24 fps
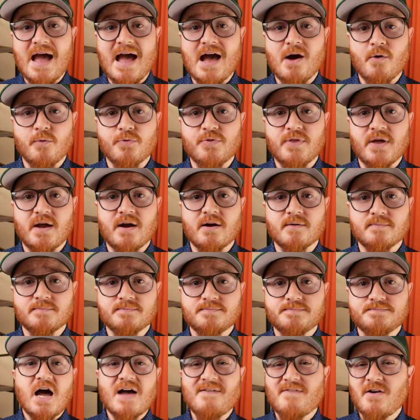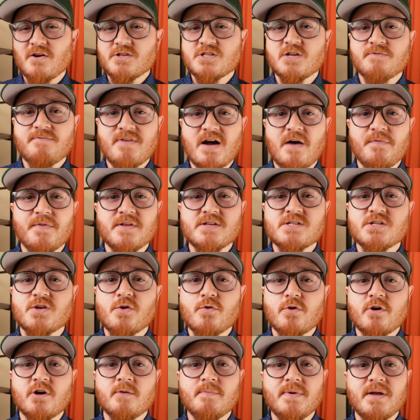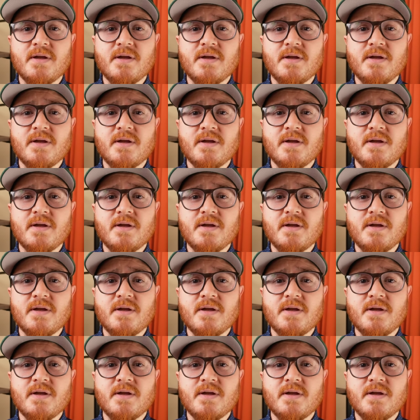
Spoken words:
out there. I've also found this scooter to